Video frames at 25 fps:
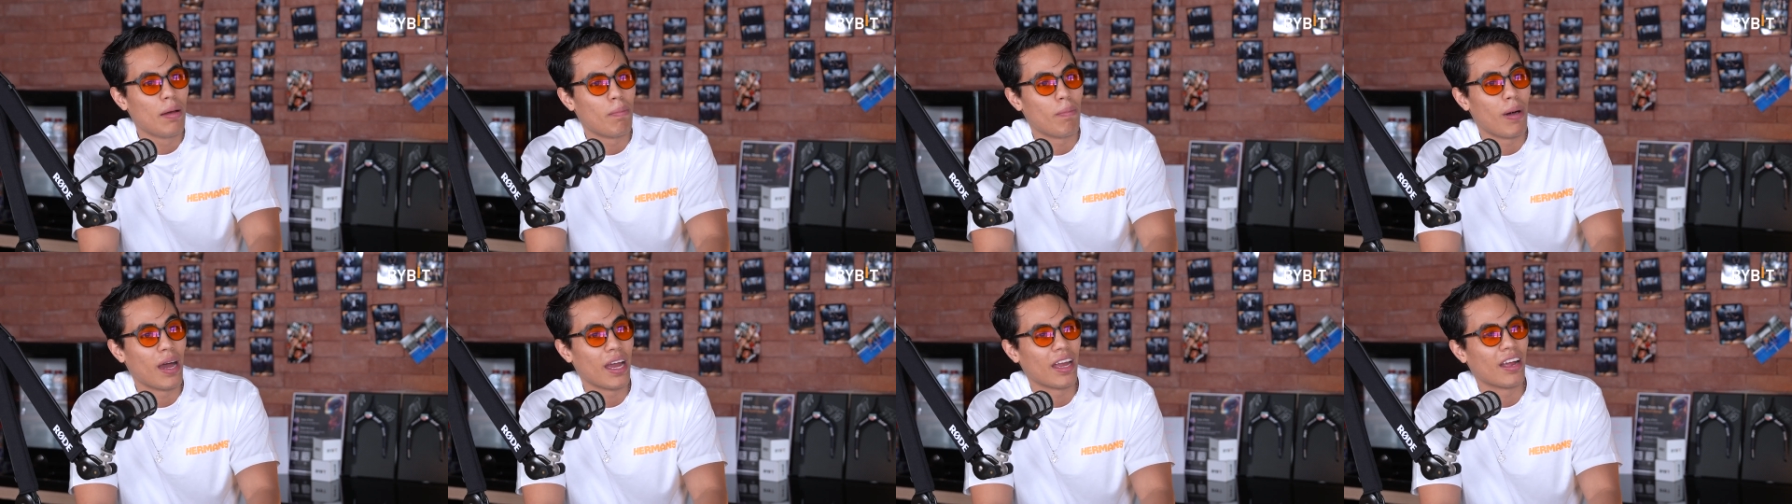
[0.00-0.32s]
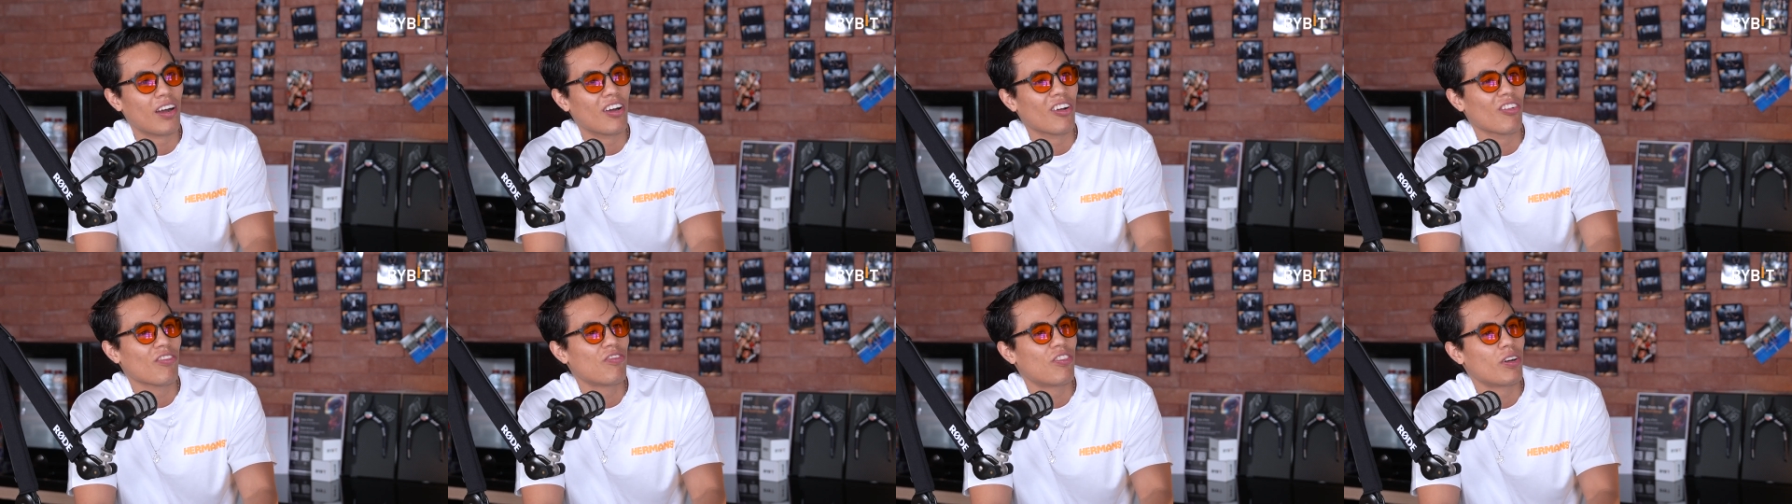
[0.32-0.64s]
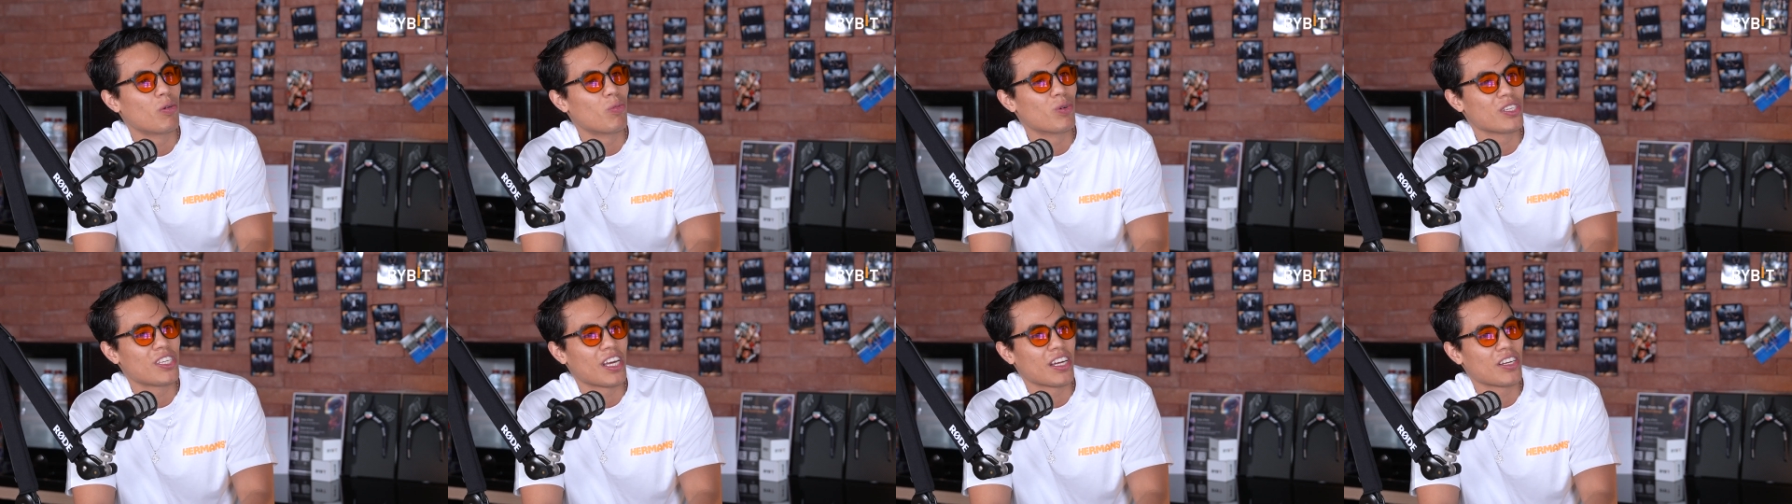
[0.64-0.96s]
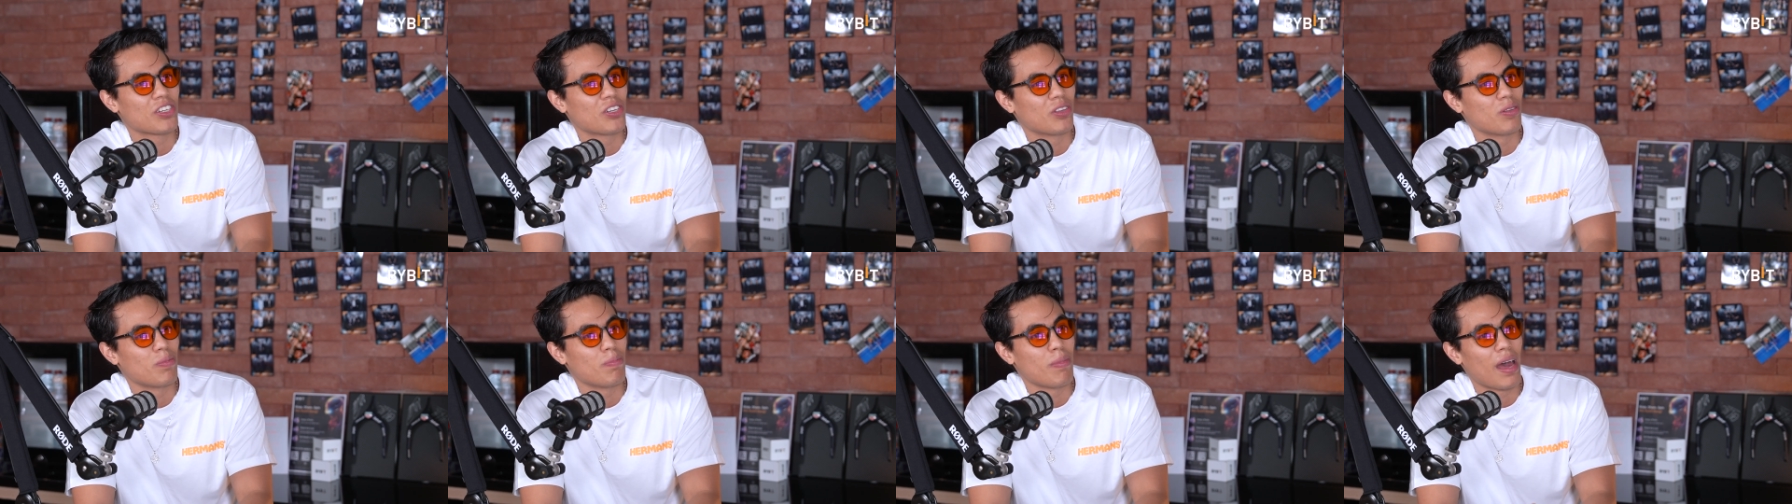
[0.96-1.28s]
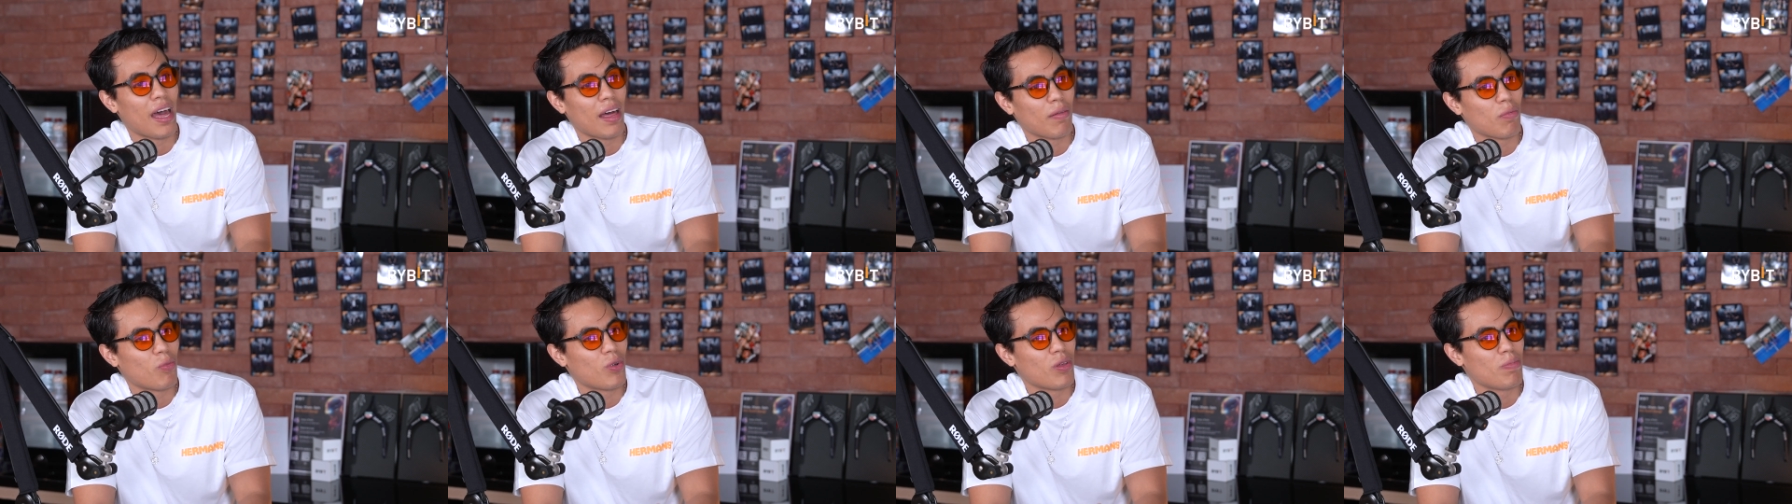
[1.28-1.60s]
My girlfriend was actually
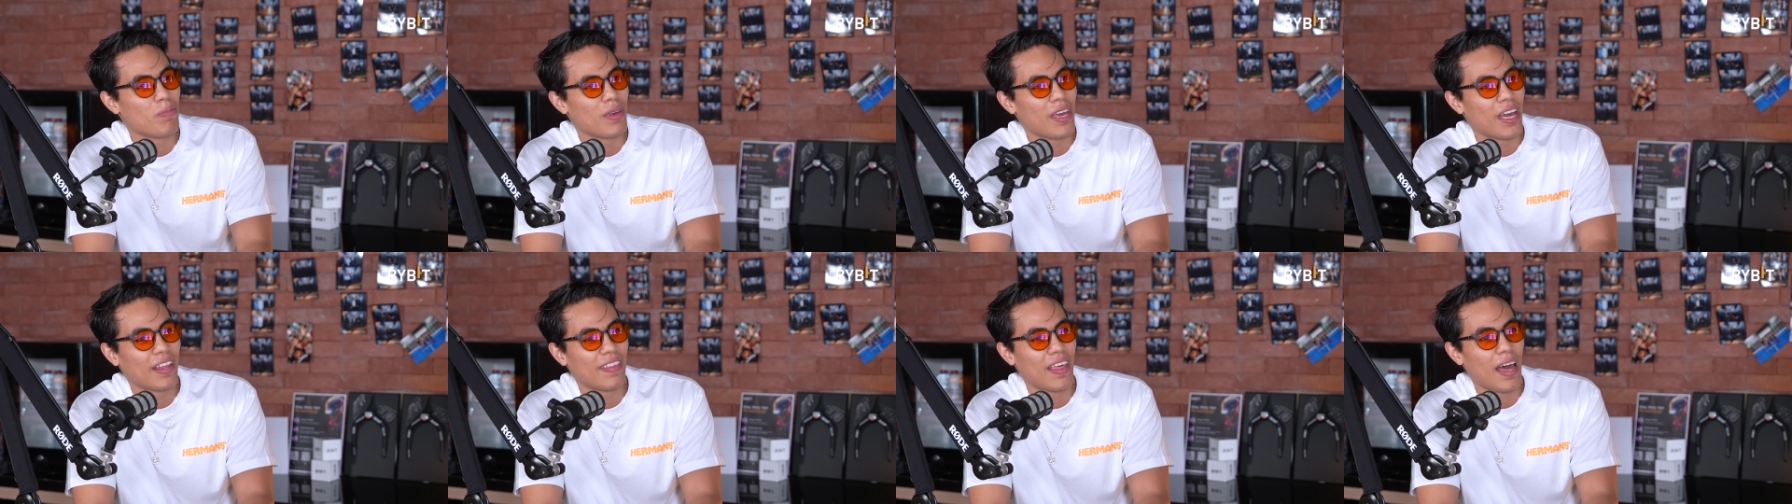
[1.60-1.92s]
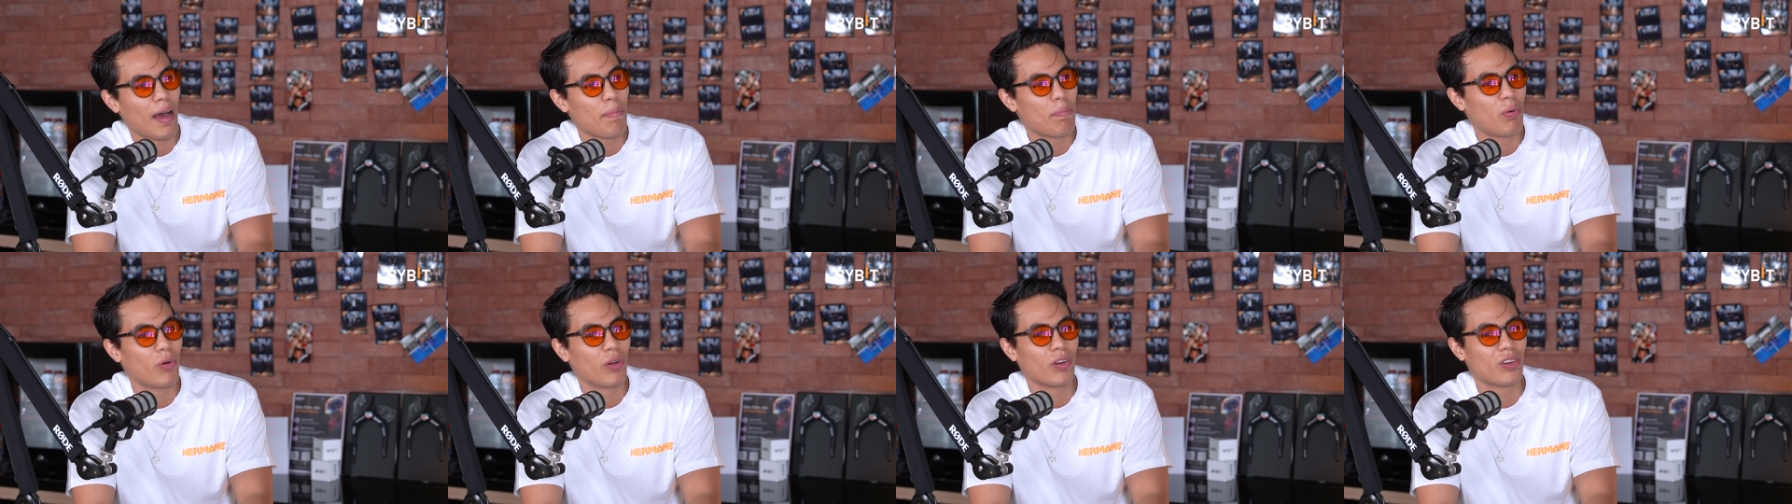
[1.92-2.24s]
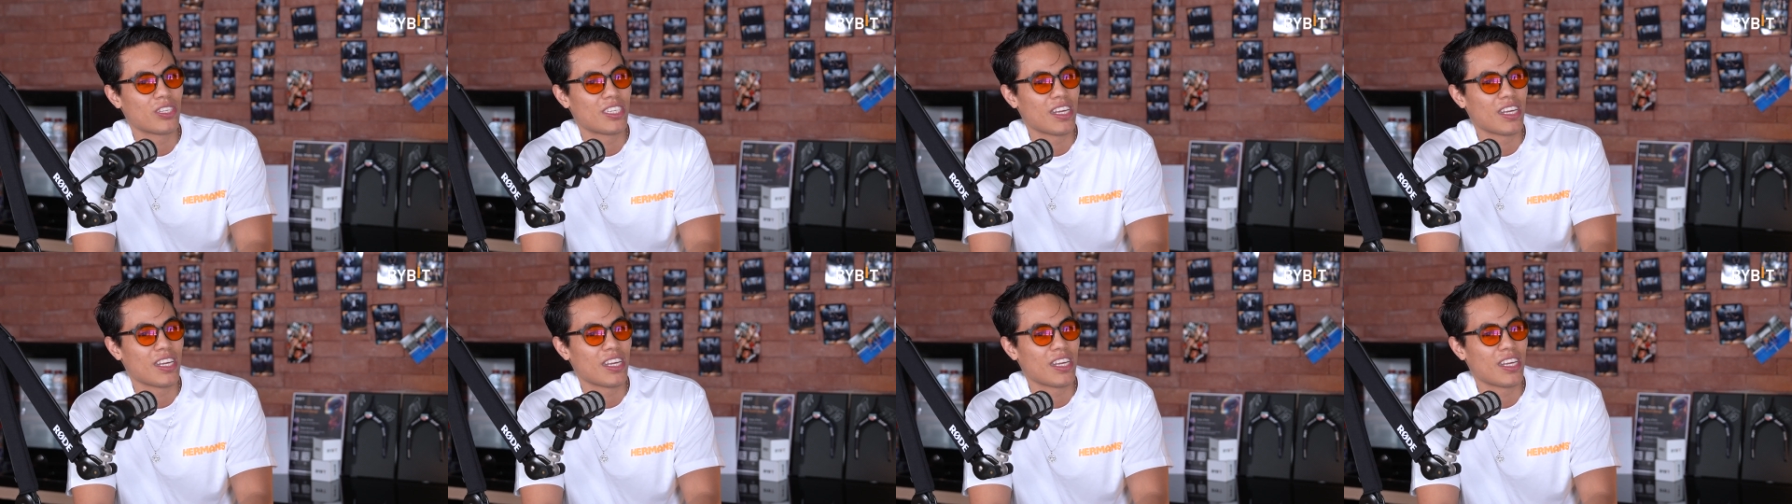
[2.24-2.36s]
mad with me at that point